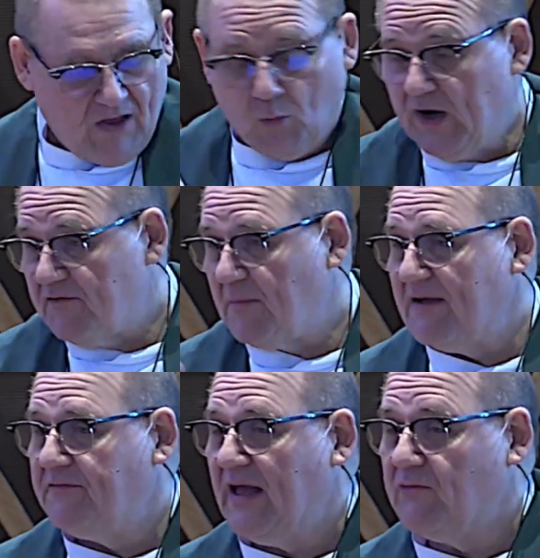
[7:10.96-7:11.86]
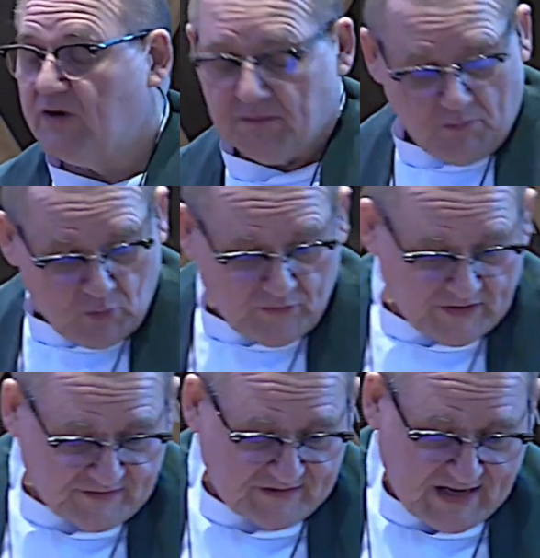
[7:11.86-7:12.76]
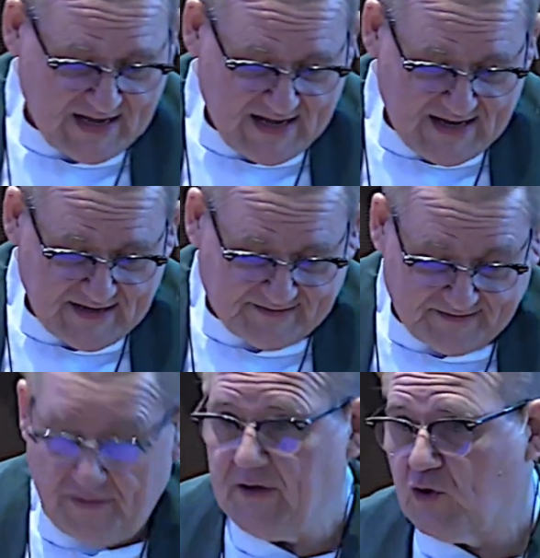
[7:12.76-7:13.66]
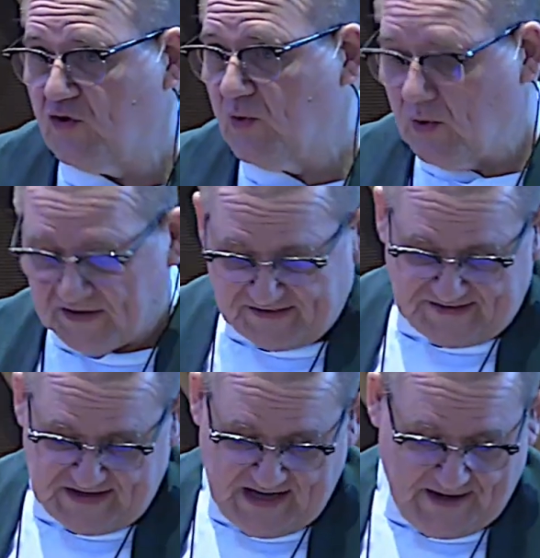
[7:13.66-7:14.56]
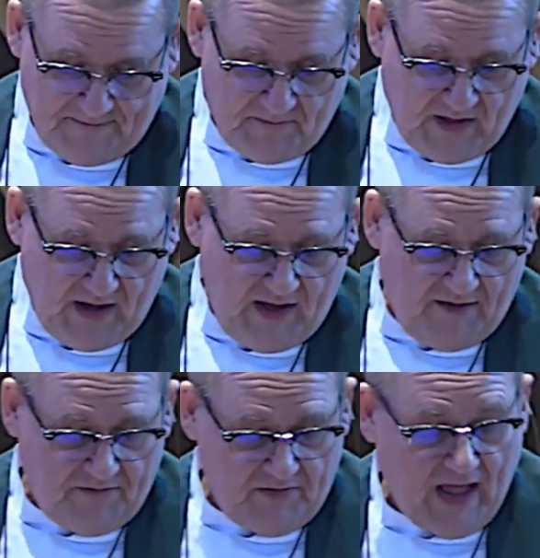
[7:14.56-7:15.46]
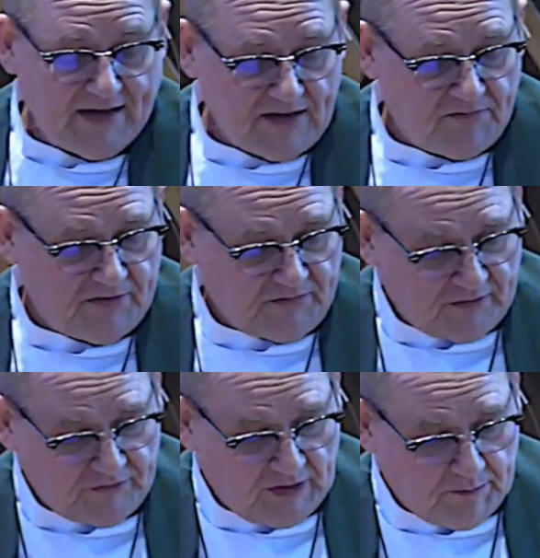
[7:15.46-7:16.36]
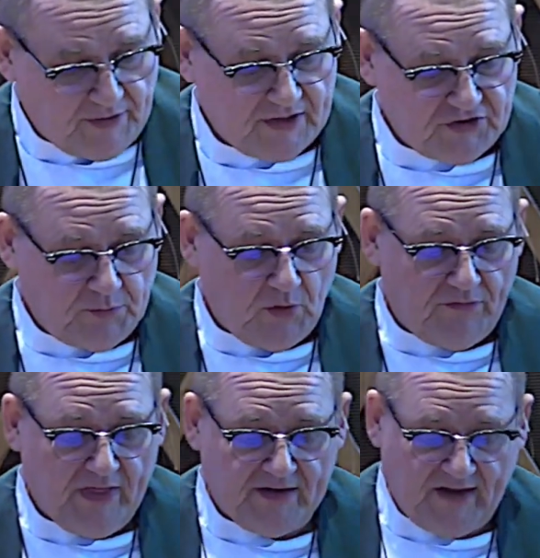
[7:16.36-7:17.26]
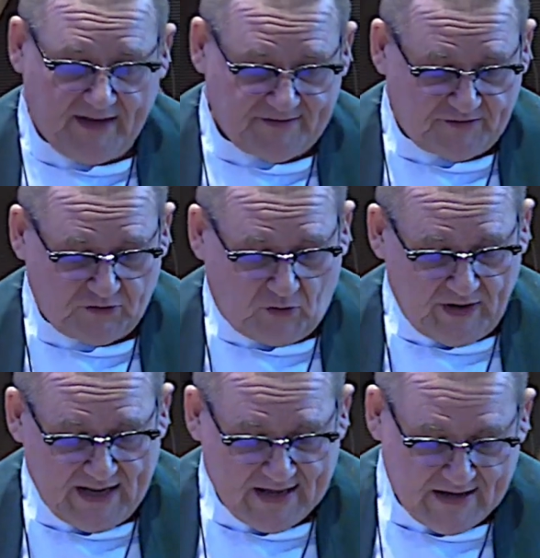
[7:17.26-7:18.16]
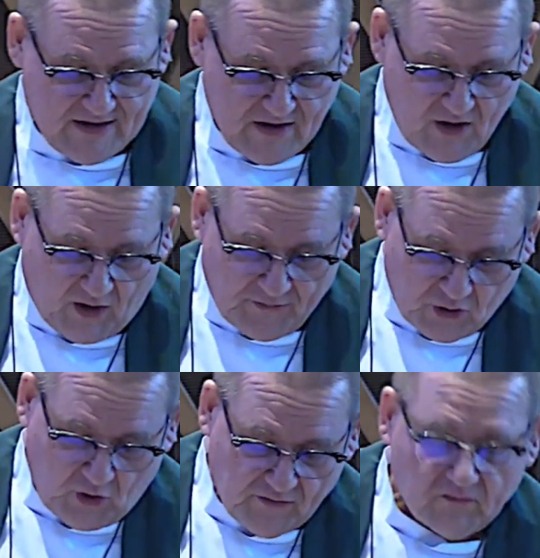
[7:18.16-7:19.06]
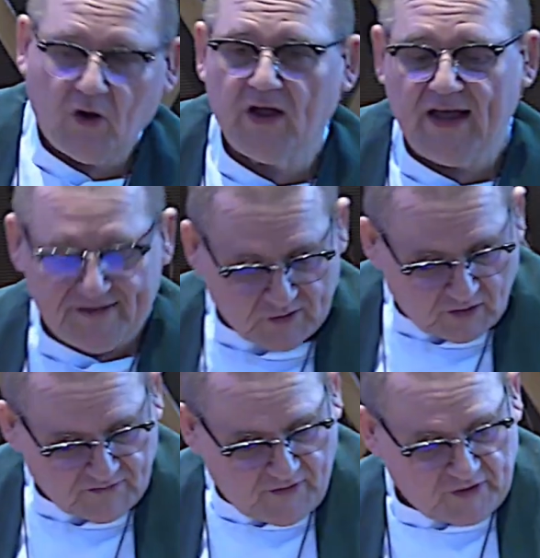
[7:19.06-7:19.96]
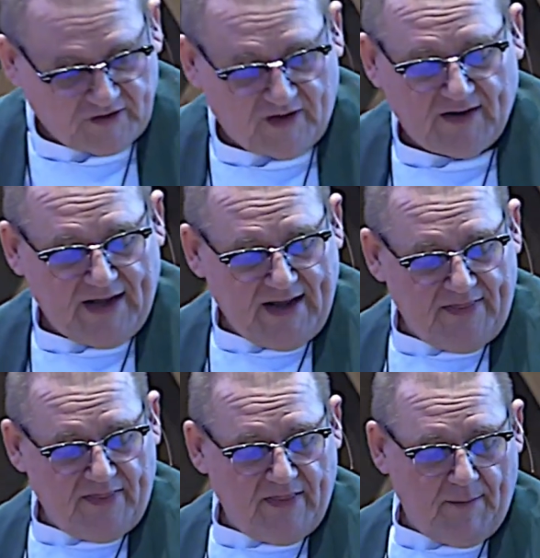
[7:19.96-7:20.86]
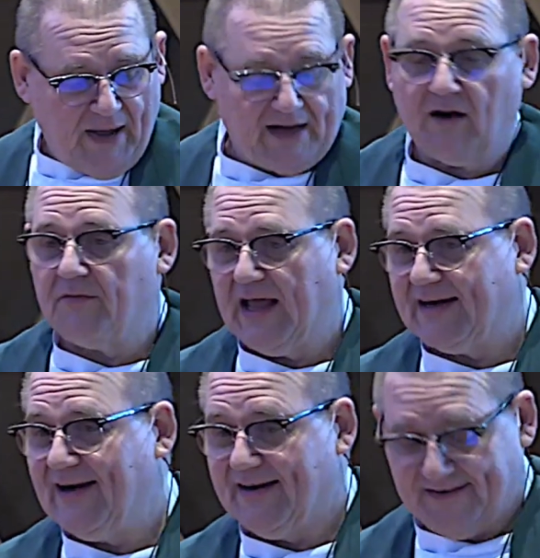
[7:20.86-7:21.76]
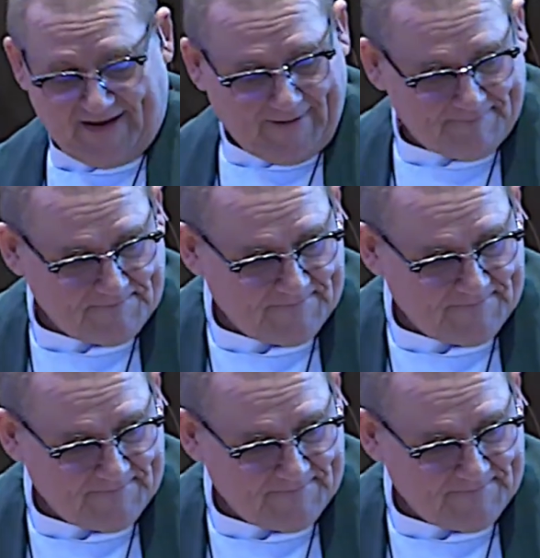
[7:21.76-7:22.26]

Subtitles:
One of my favorite movies is The Cruel Sea. A 1953 British movie that tells the story of a convoy escort vessel in the Battle of the Atlantic.